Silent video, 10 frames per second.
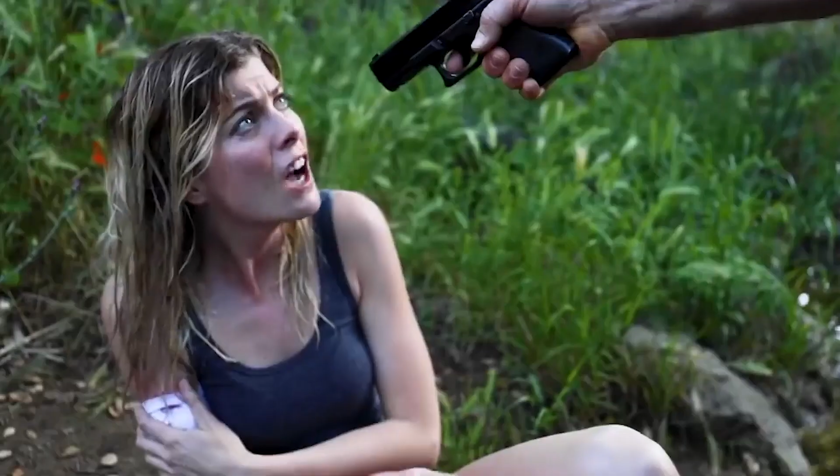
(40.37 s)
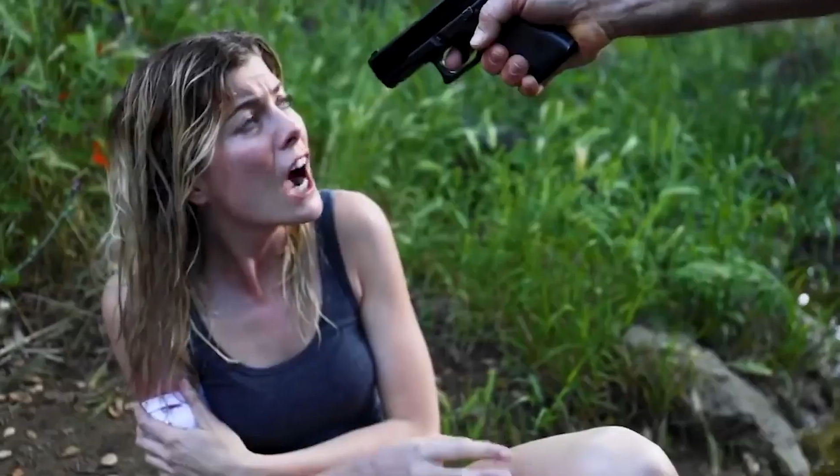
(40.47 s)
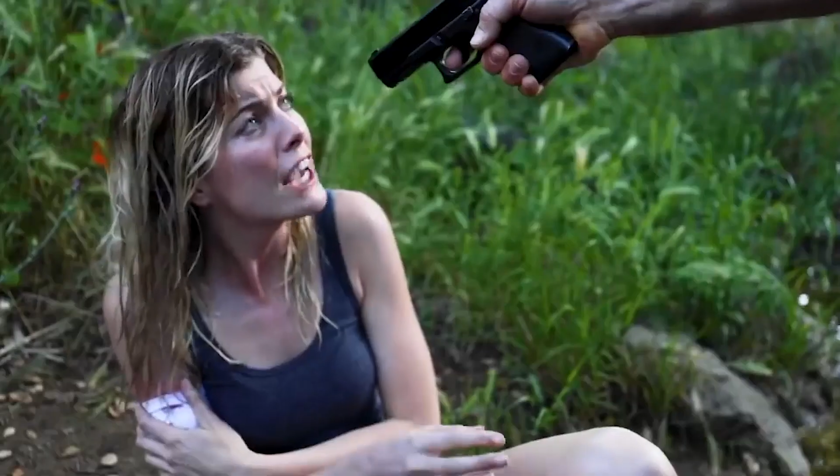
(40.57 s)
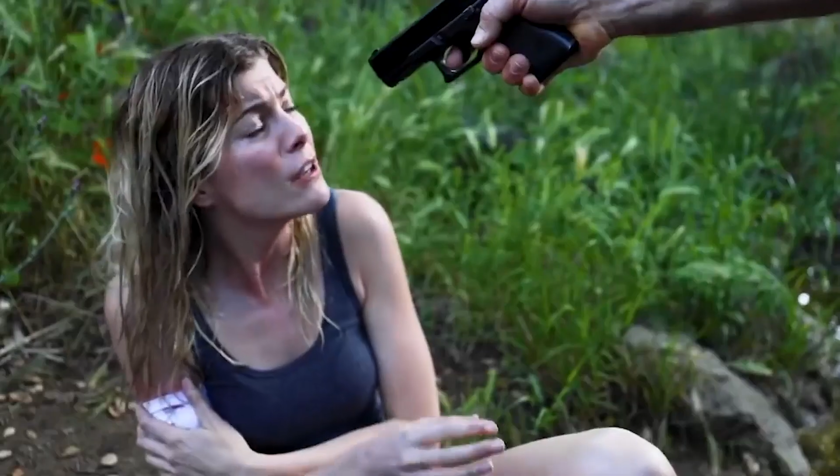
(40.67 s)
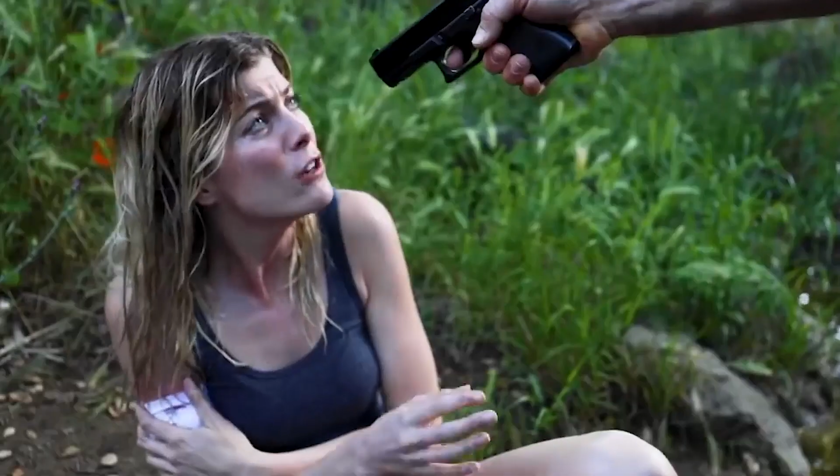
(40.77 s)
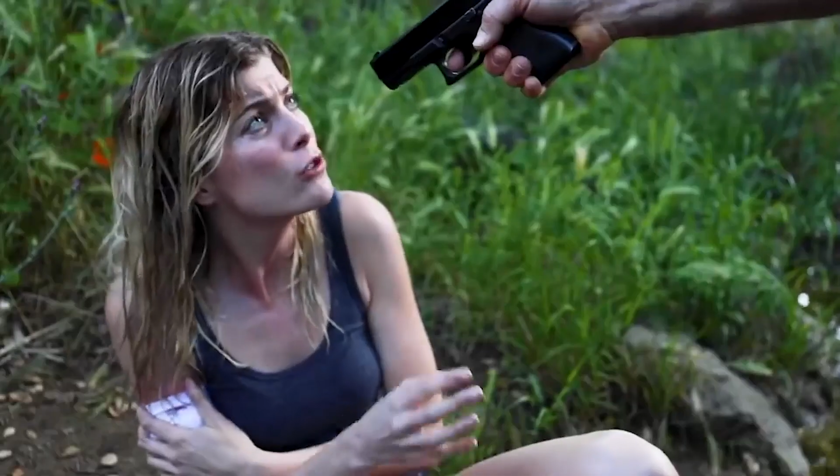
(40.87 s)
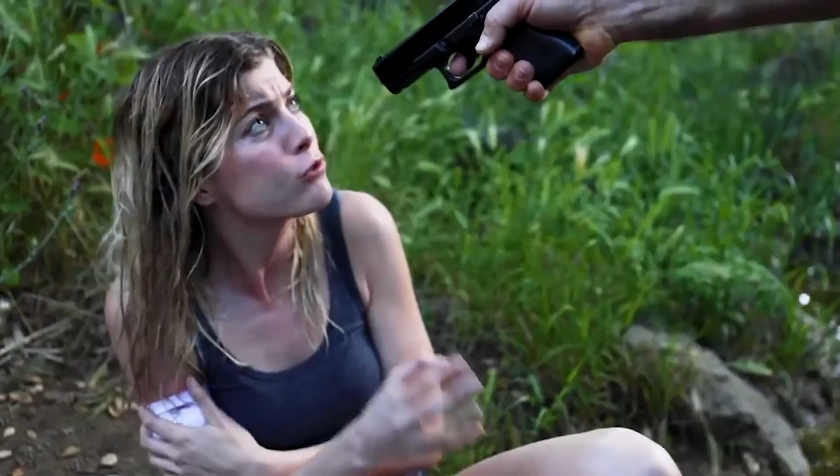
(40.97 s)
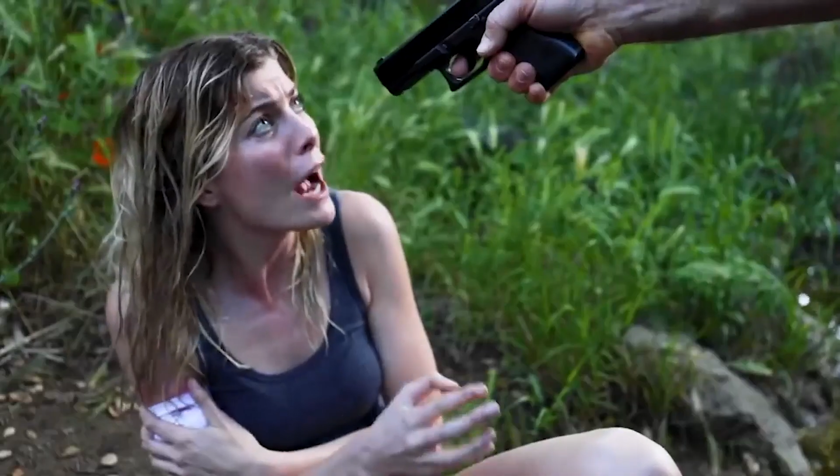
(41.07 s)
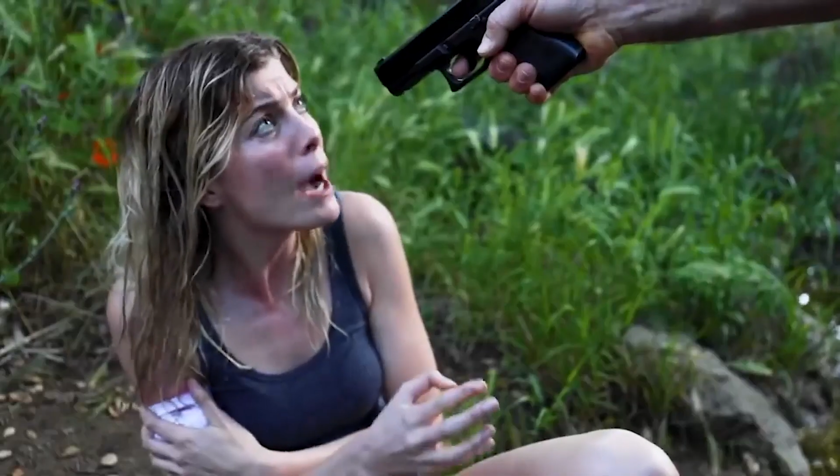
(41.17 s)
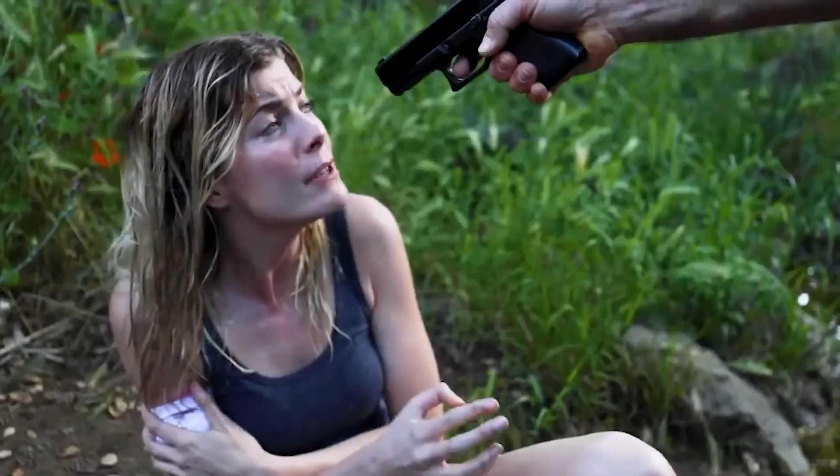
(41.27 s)
I
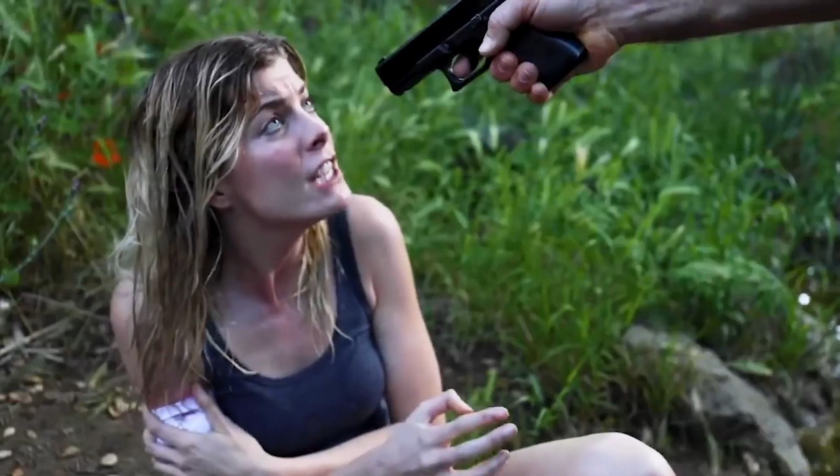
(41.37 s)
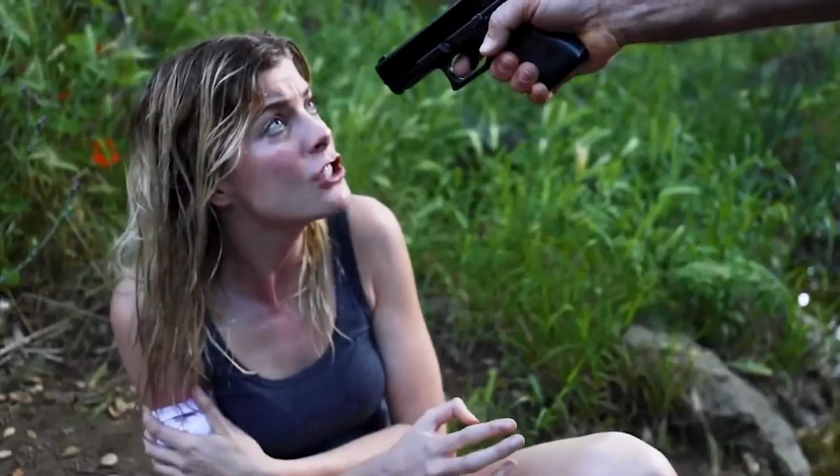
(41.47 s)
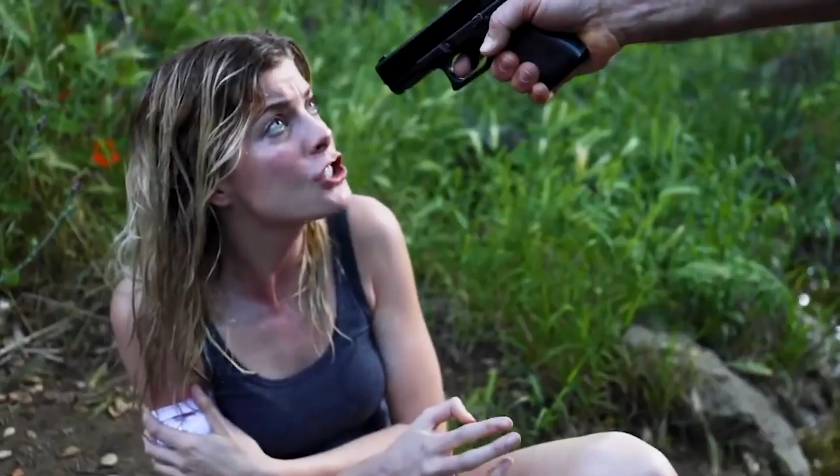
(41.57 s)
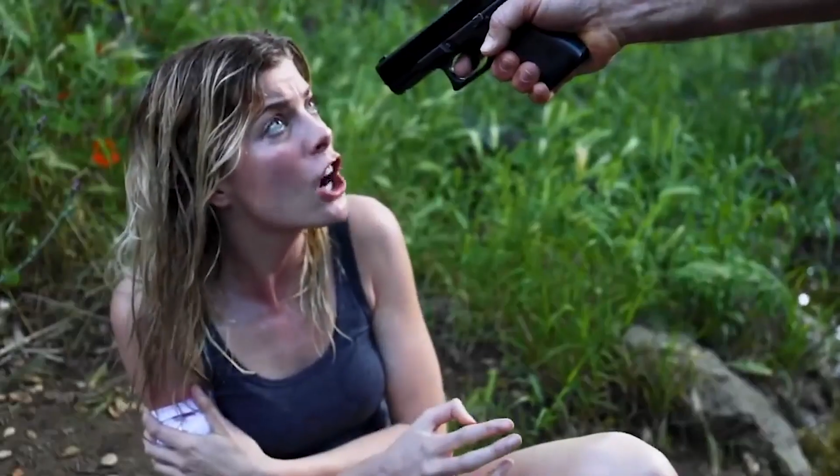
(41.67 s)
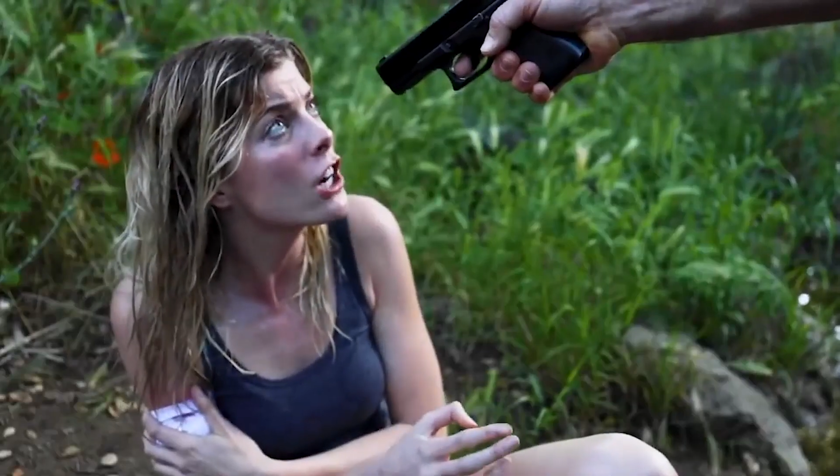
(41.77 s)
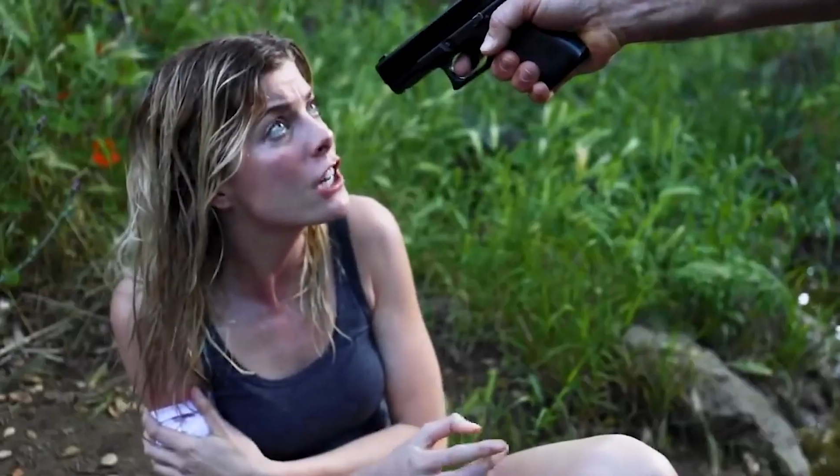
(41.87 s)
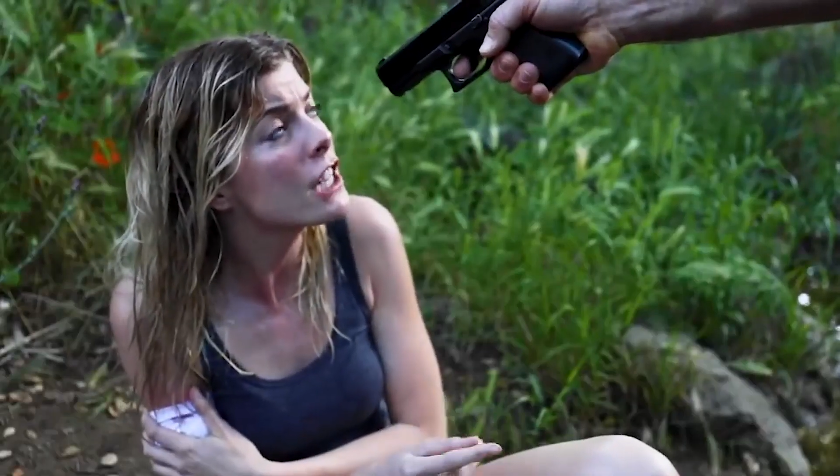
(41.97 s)
grabbed his shotgun